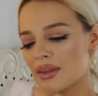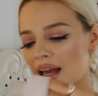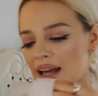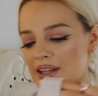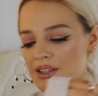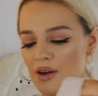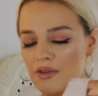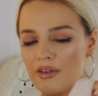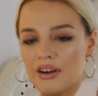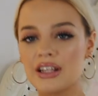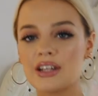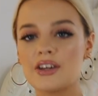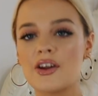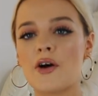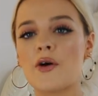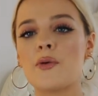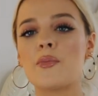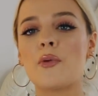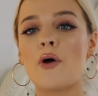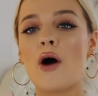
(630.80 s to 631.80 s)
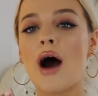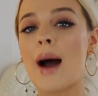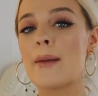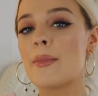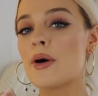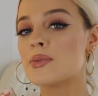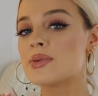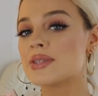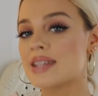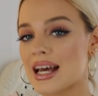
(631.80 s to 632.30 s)
I don't really know, but
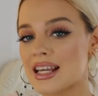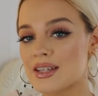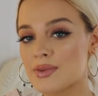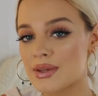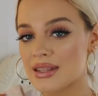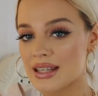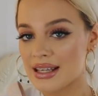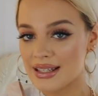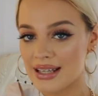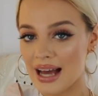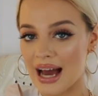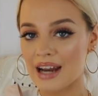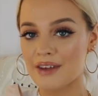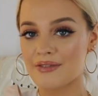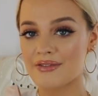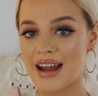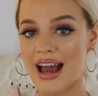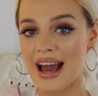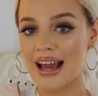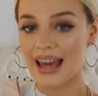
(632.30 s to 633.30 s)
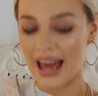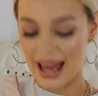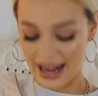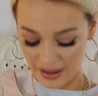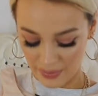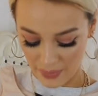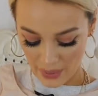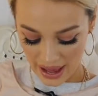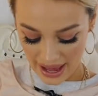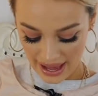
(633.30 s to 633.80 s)
I'm obsessed with this kind of neck
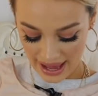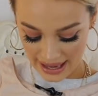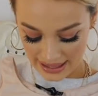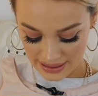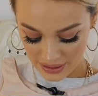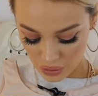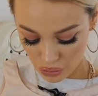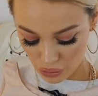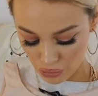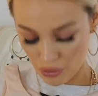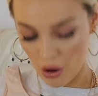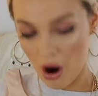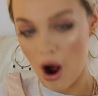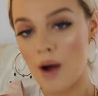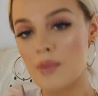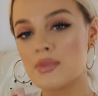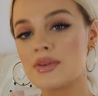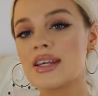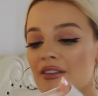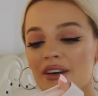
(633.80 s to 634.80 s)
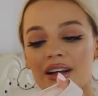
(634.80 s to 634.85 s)
anyway, and it's cropped.